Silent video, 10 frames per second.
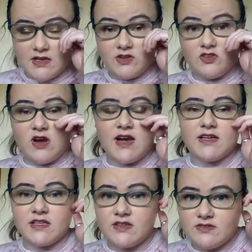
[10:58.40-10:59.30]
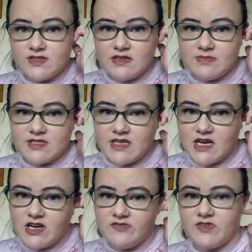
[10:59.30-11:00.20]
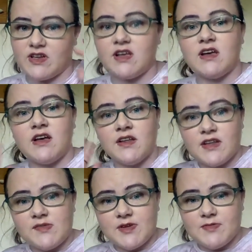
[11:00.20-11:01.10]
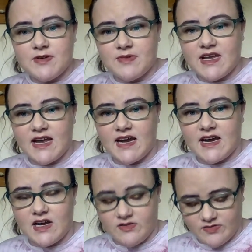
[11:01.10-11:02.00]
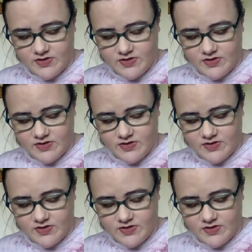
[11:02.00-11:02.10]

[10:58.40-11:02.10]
trying to use up stuff and loving what we have.